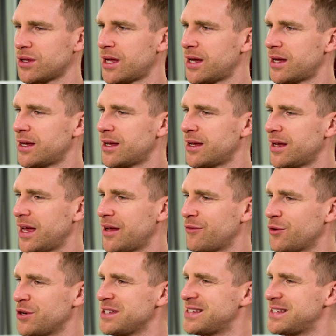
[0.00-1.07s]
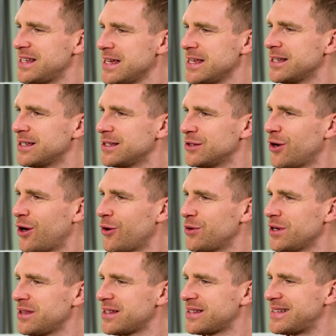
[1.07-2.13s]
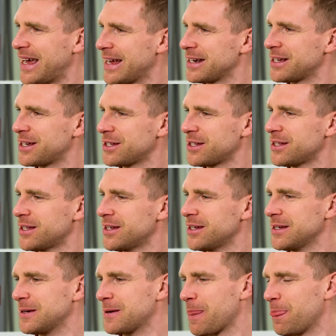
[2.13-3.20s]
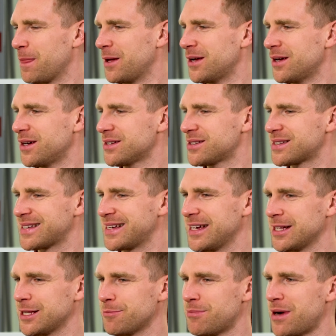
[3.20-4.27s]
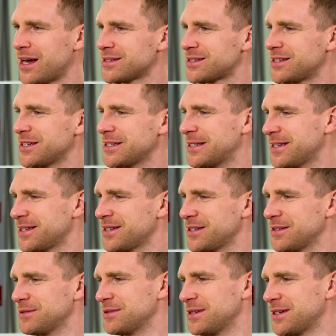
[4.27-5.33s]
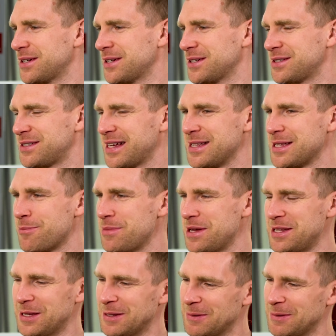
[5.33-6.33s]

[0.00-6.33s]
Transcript: that everyone is seen, not only the technical skill mastered centre mid.